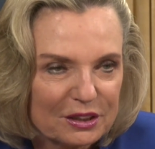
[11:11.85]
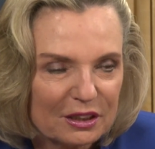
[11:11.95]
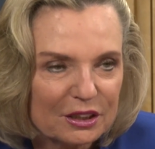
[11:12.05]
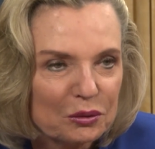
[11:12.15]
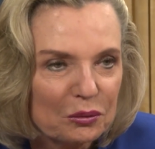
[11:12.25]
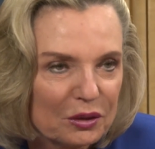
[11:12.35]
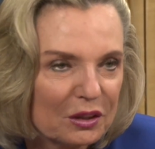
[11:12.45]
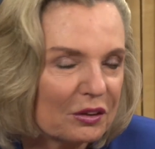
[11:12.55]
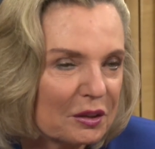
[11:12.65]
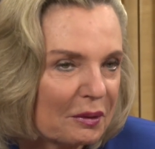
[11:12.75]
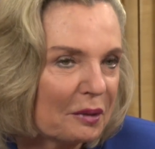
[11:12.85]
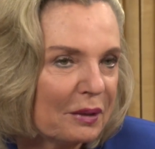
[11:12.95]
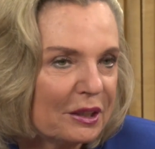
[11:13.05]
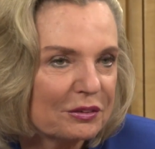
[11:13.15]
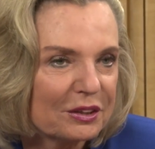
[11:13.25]
They talk a lot about
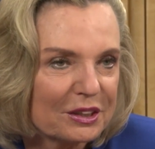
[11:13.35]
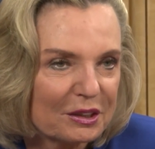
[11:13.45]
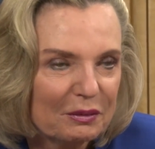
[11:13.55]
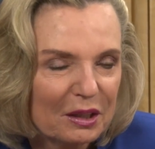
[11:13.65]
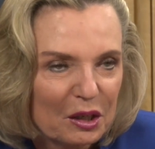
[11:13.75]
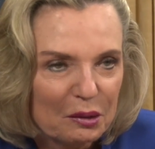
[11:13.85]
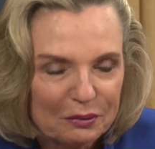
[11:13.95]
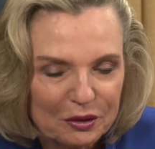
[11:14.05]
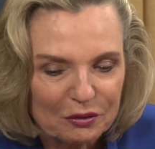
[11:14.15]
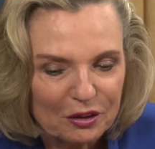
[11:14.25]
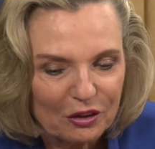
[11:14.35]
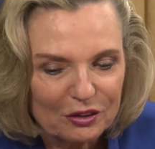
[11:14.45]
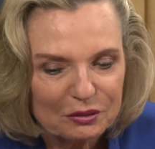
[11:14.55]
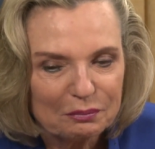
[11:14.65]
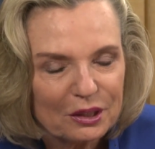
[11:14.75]
patriotism, but there are a lot
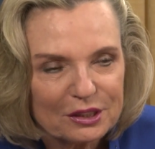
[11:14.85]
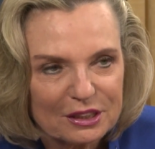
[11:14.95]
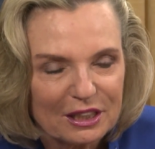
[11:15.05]
of personal